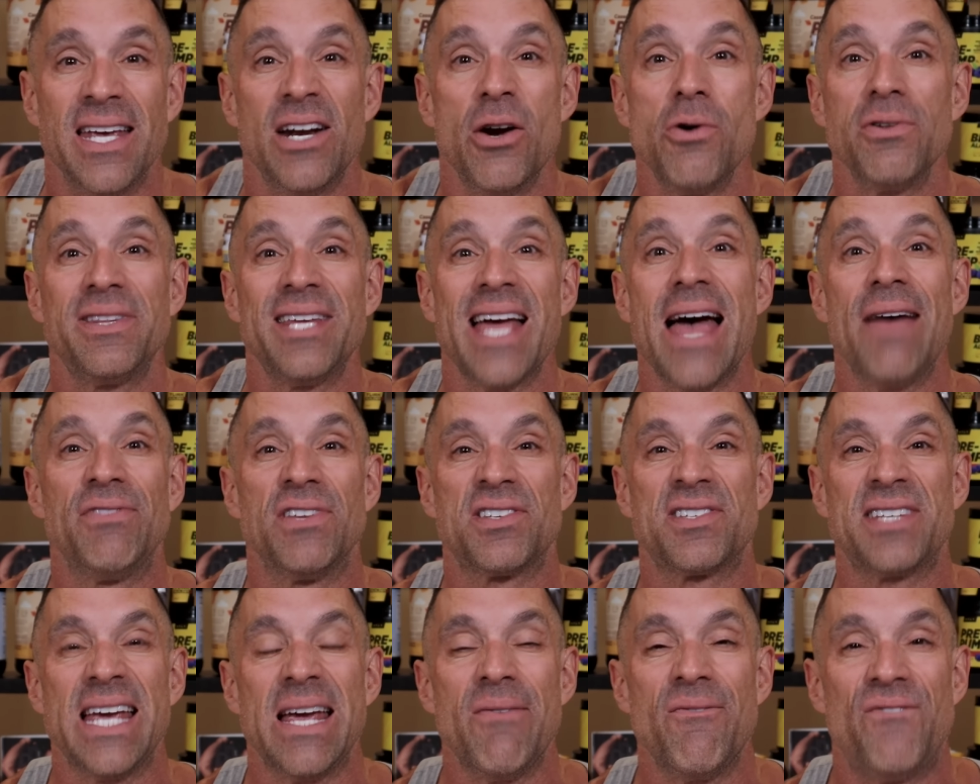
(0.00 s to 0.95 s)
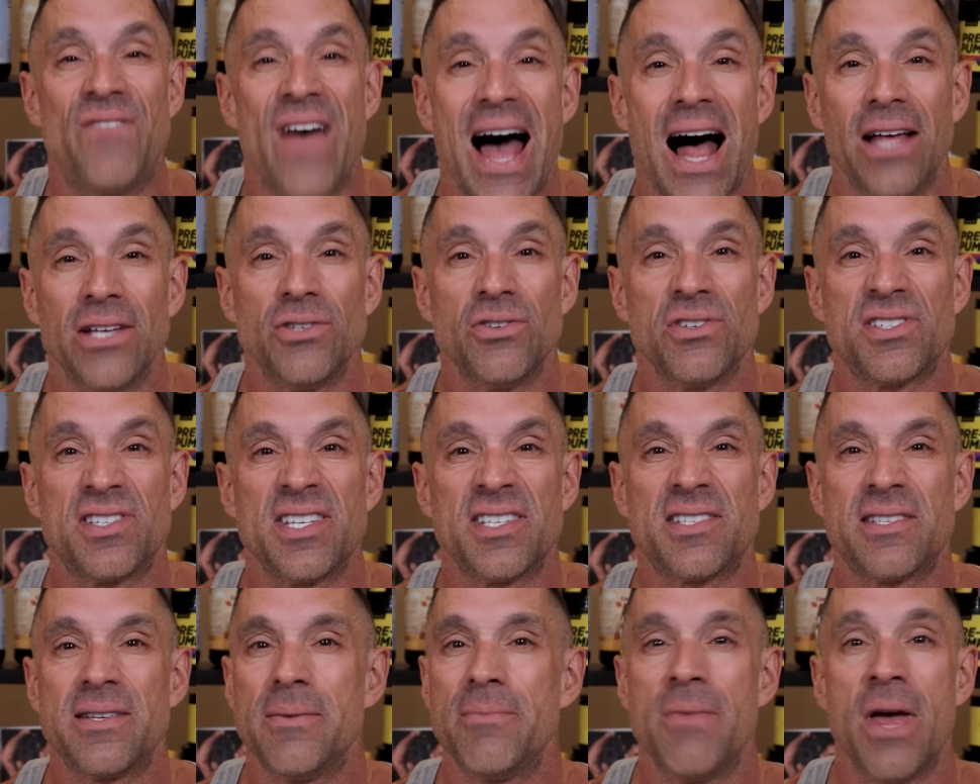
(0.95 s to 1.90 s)
They don't have the same value
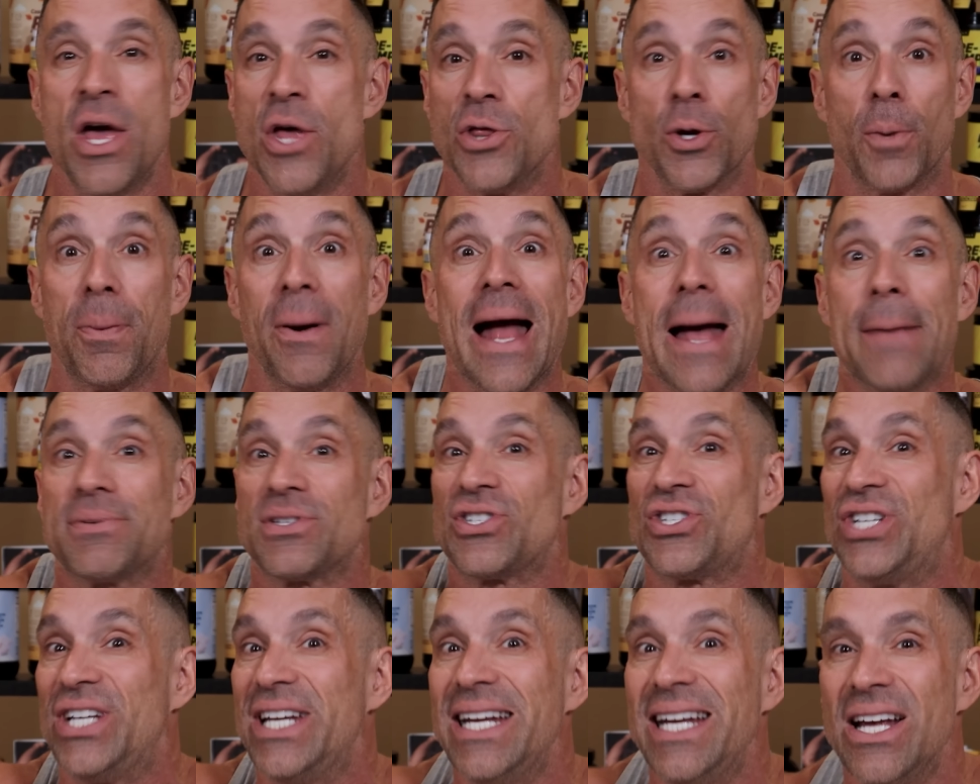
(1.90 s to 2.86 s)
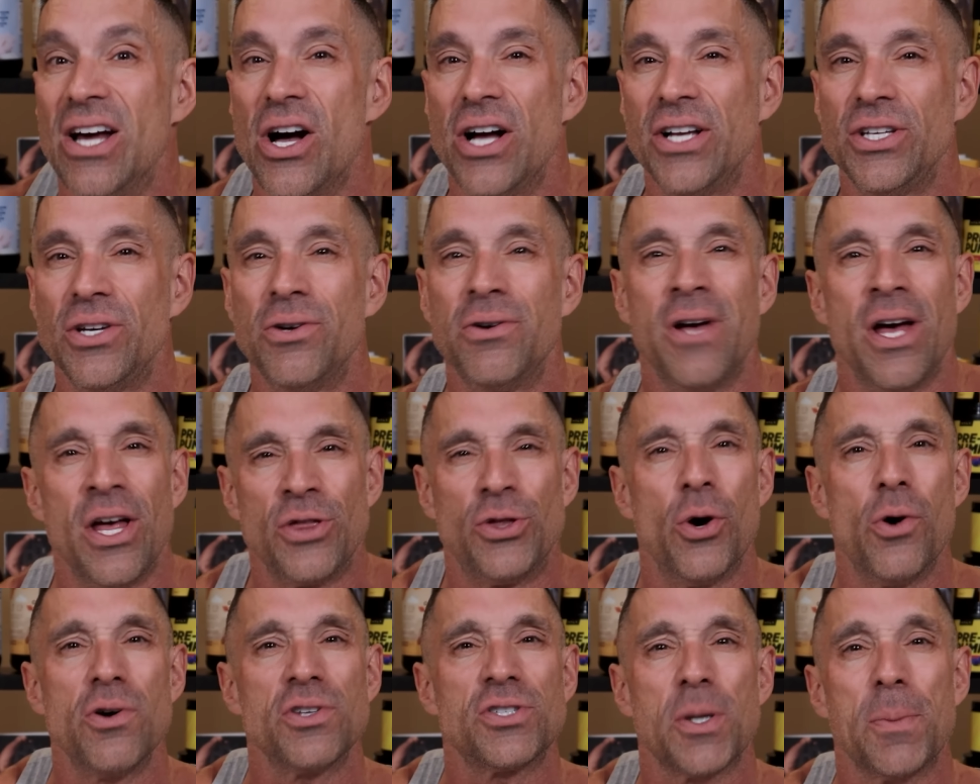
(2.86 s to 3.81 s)
system. They're perhaps cheating on you.
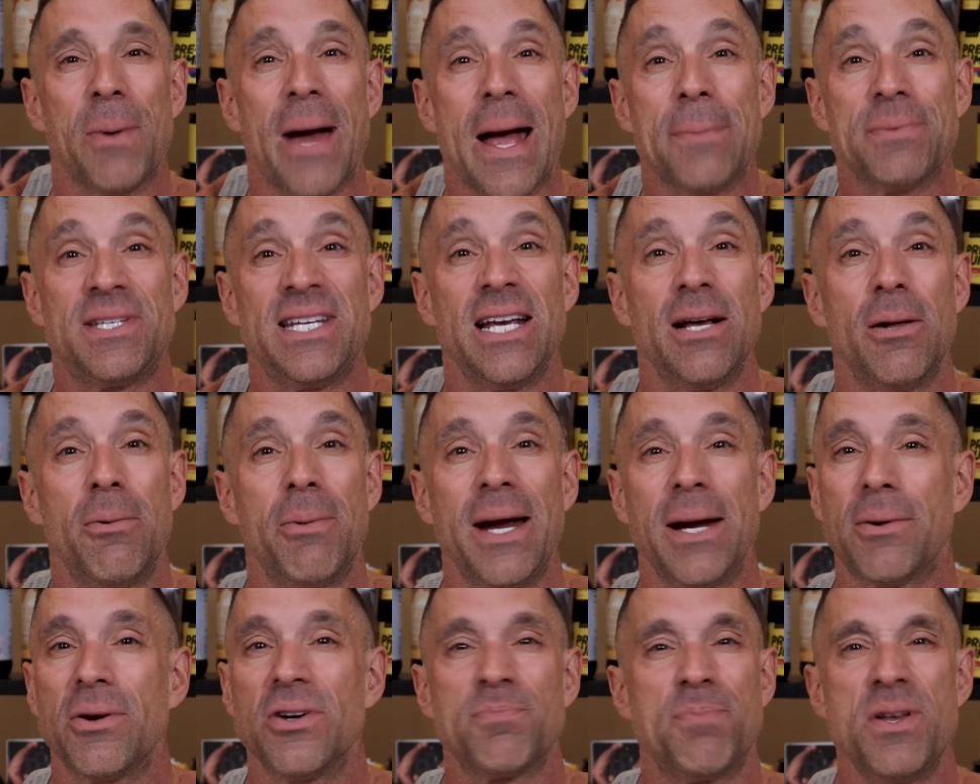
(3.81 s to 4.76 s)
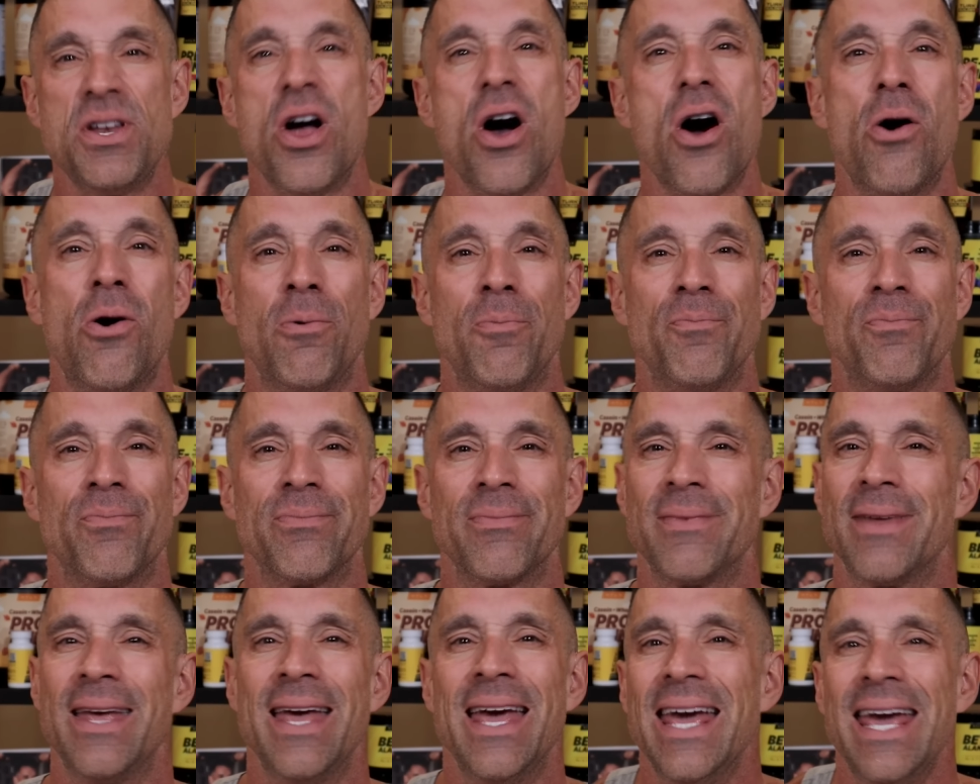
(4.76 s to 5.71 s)
Those are perhaps deal breakers, but no.
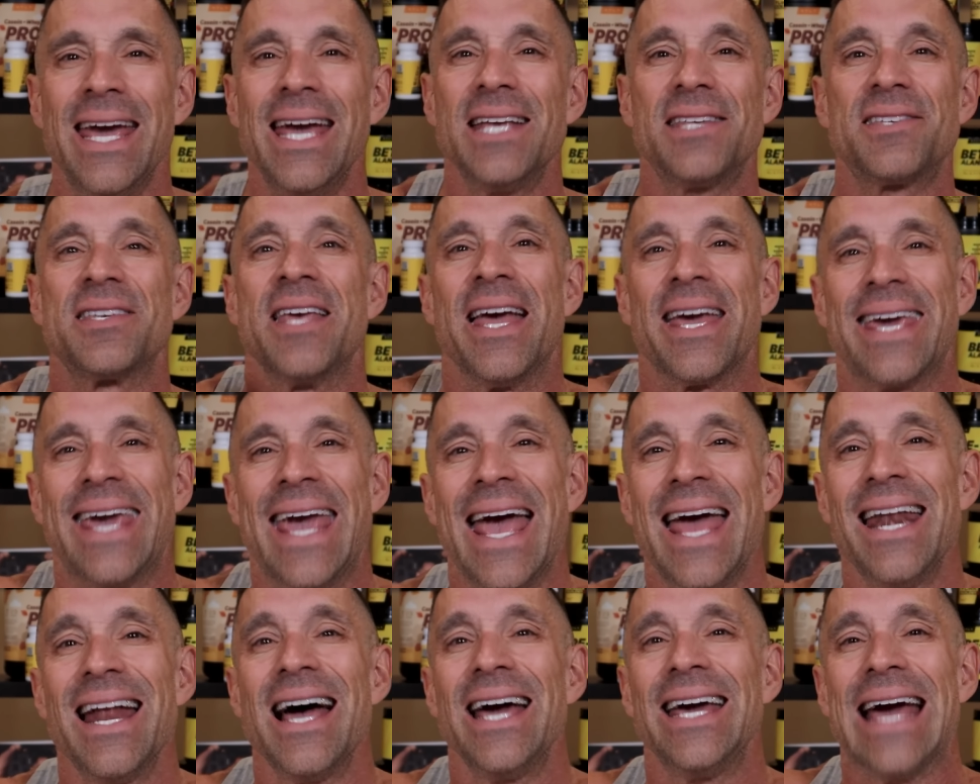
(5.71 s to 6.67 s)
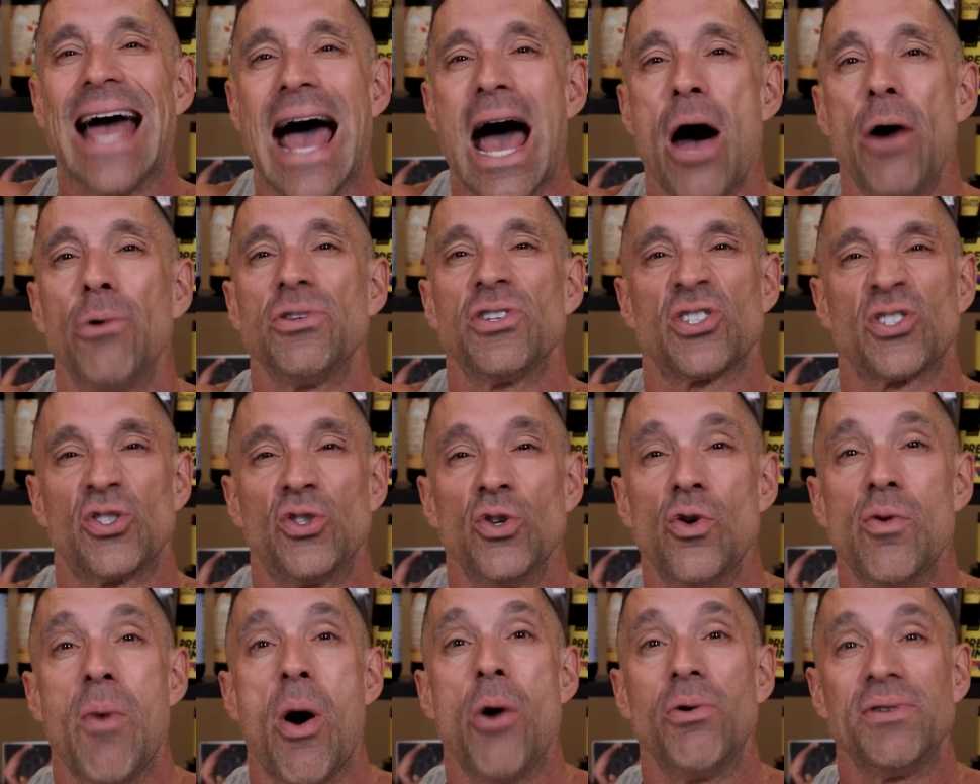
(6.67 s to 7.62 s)
It's, can I out
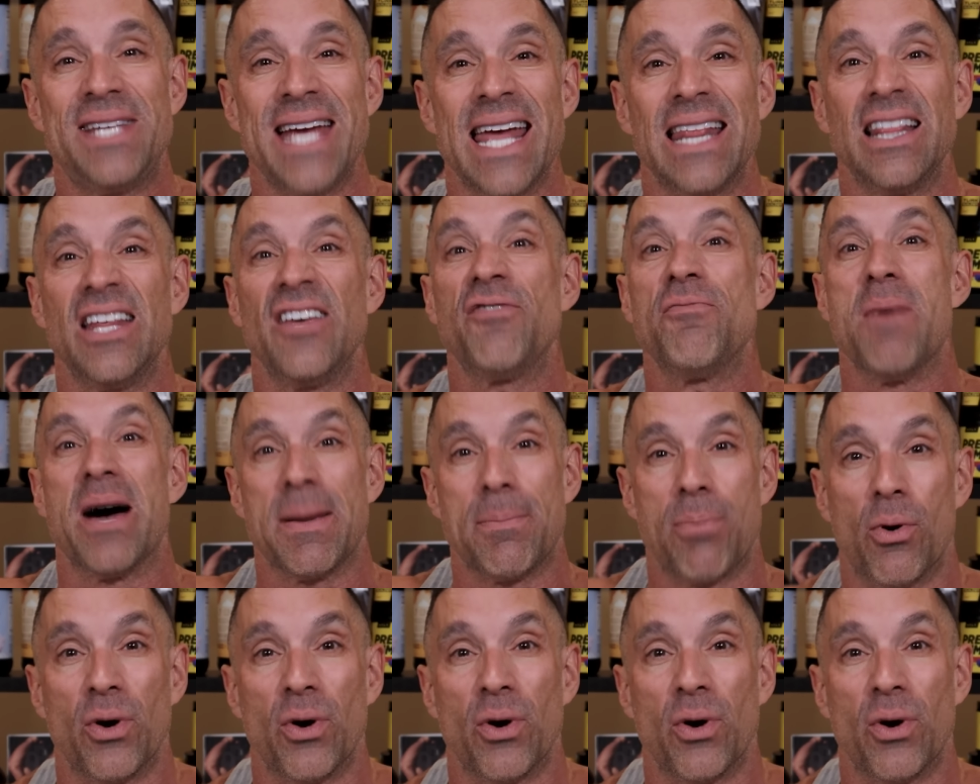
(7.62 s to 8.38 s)
sumo deadlift my